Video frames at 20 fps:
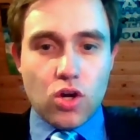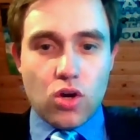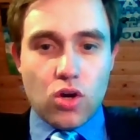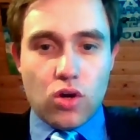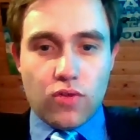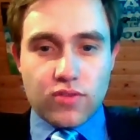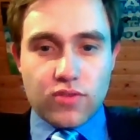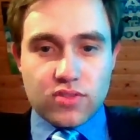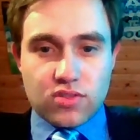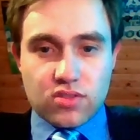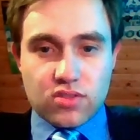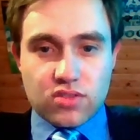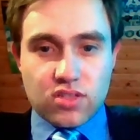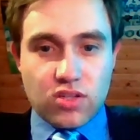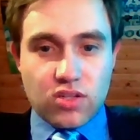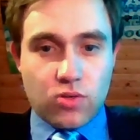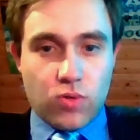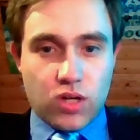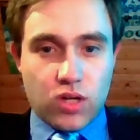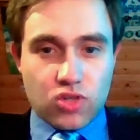Officers
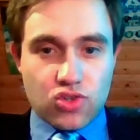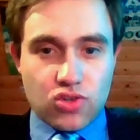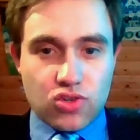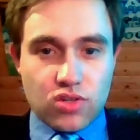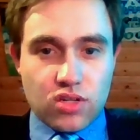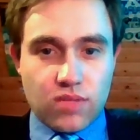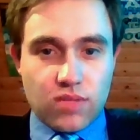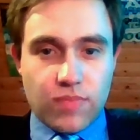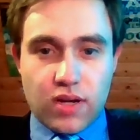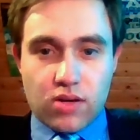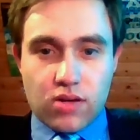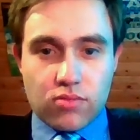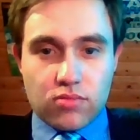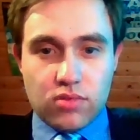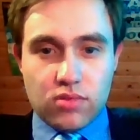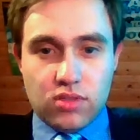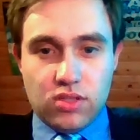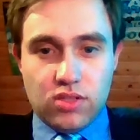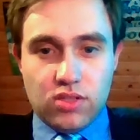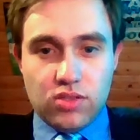in question
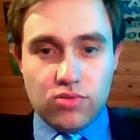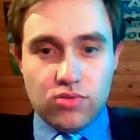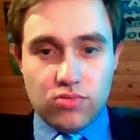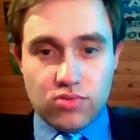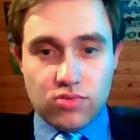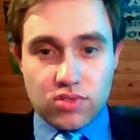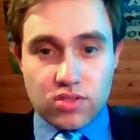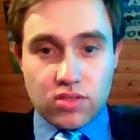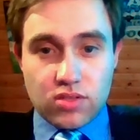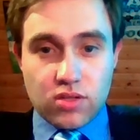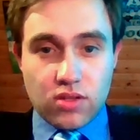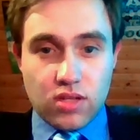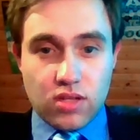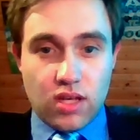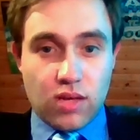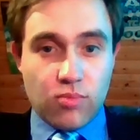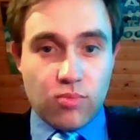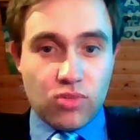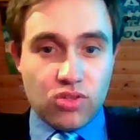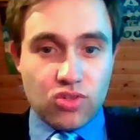apparently used
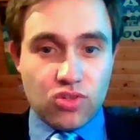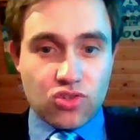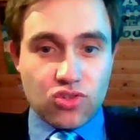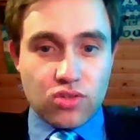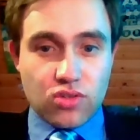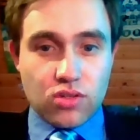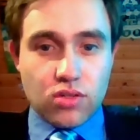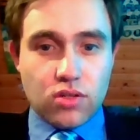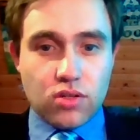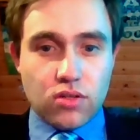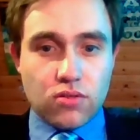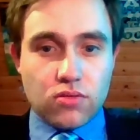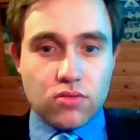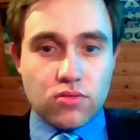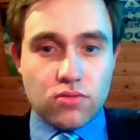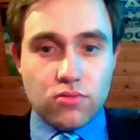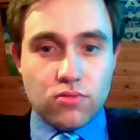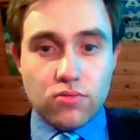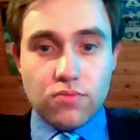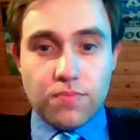the ammunition
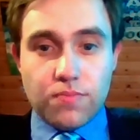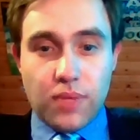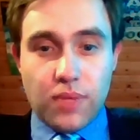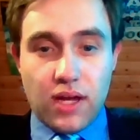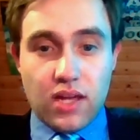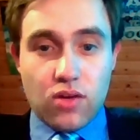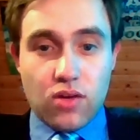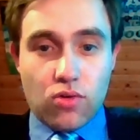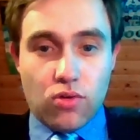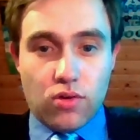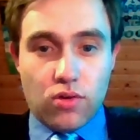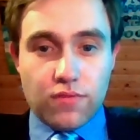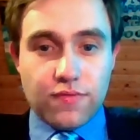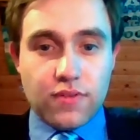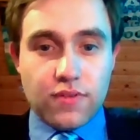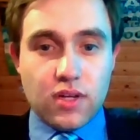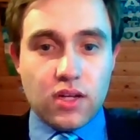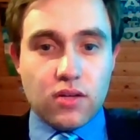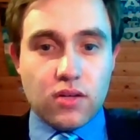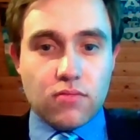to pay off
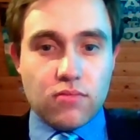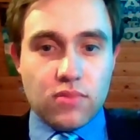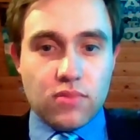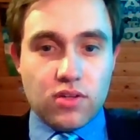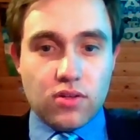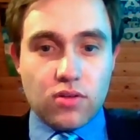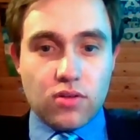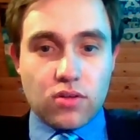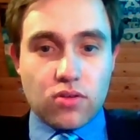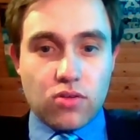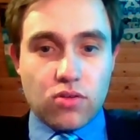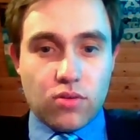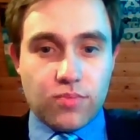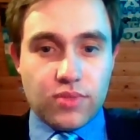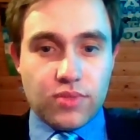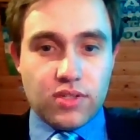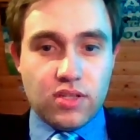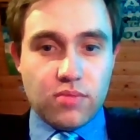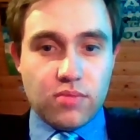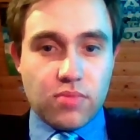a
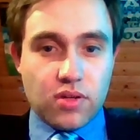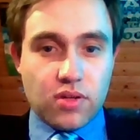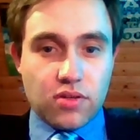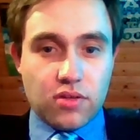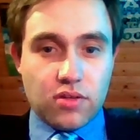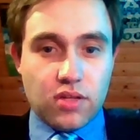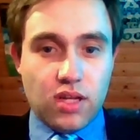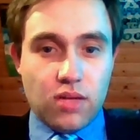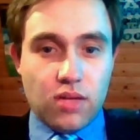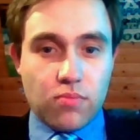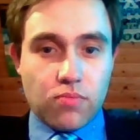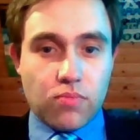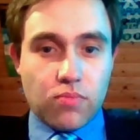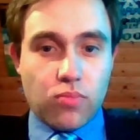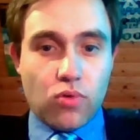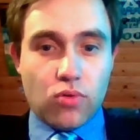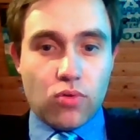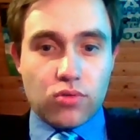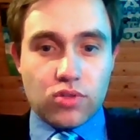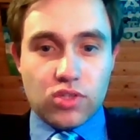company by the name
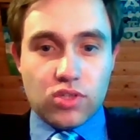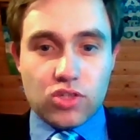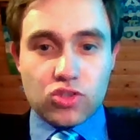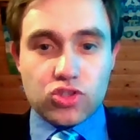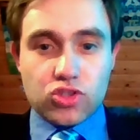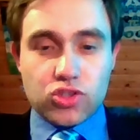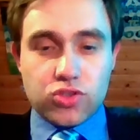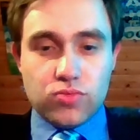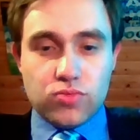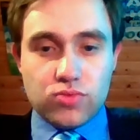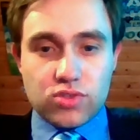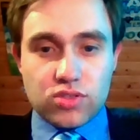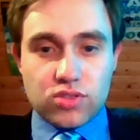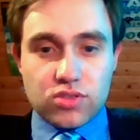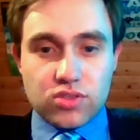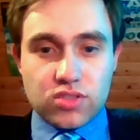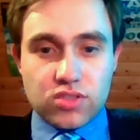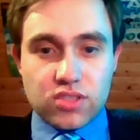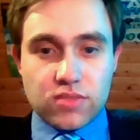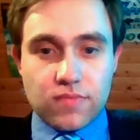Baltic
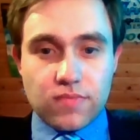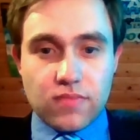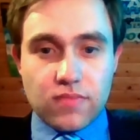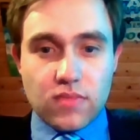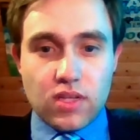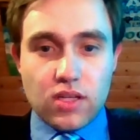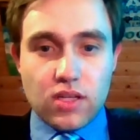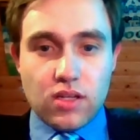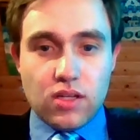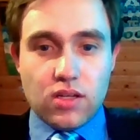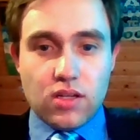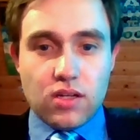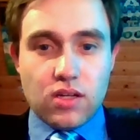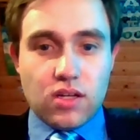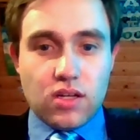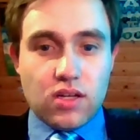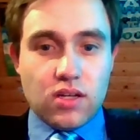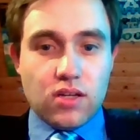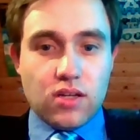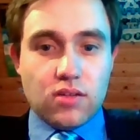Shooters
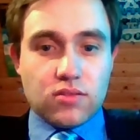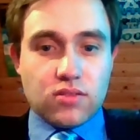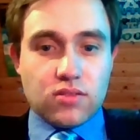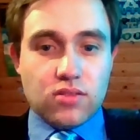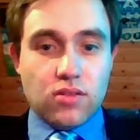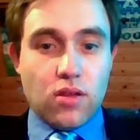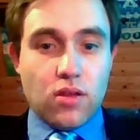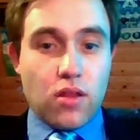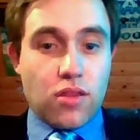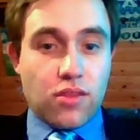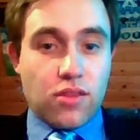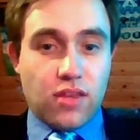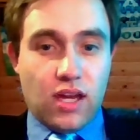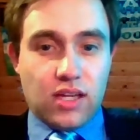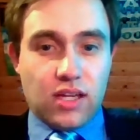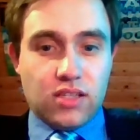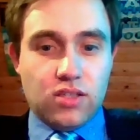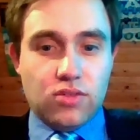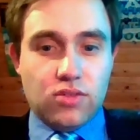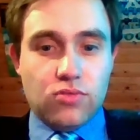as a
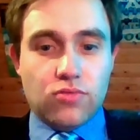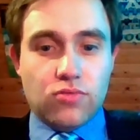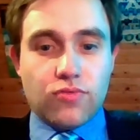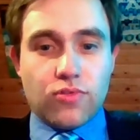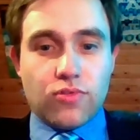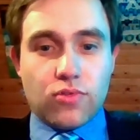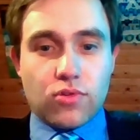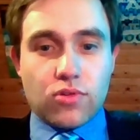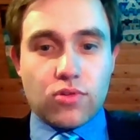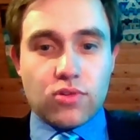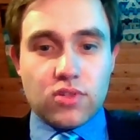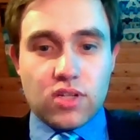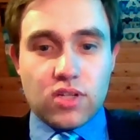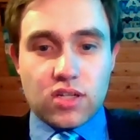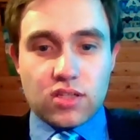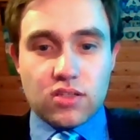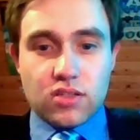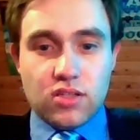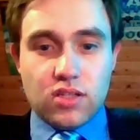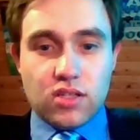thank you for
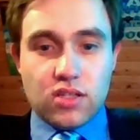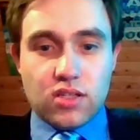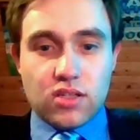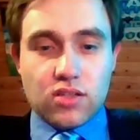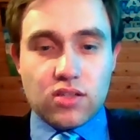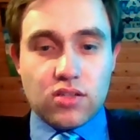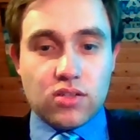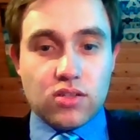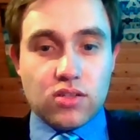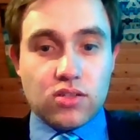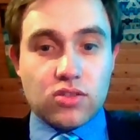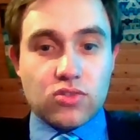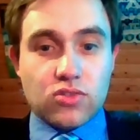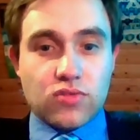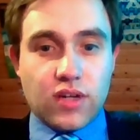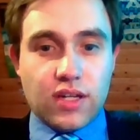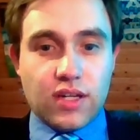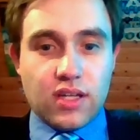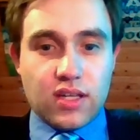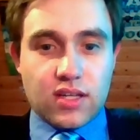conducting a
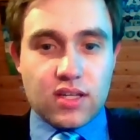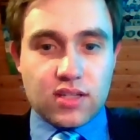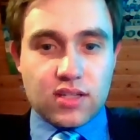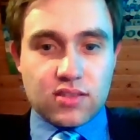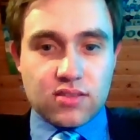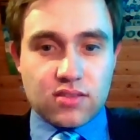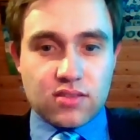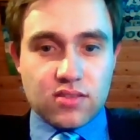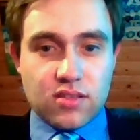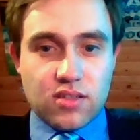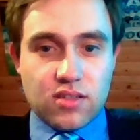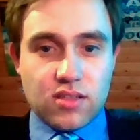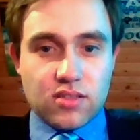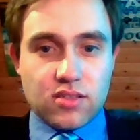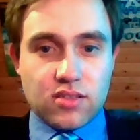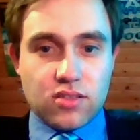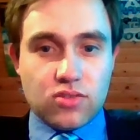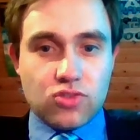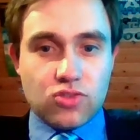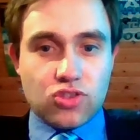training
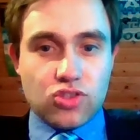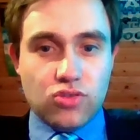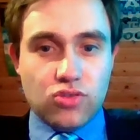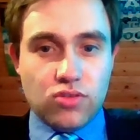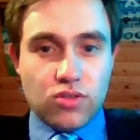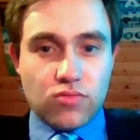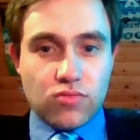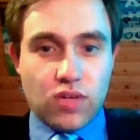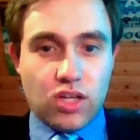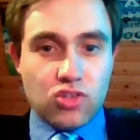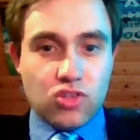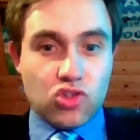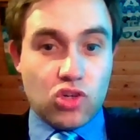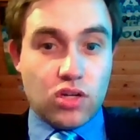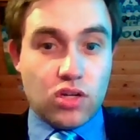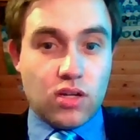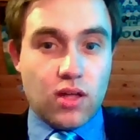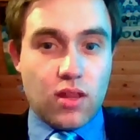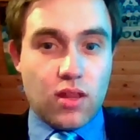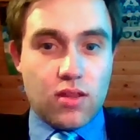exercise at a shooting range
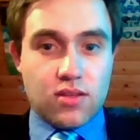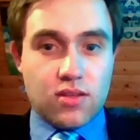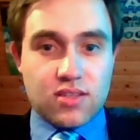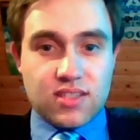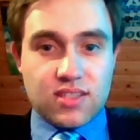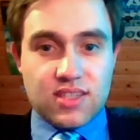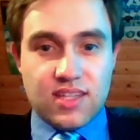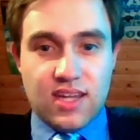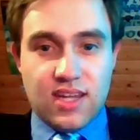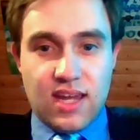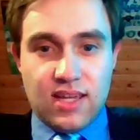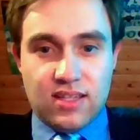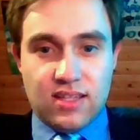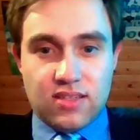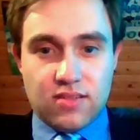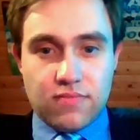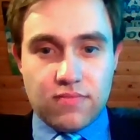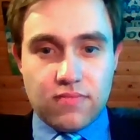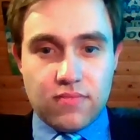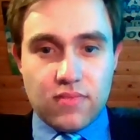in another
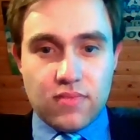state.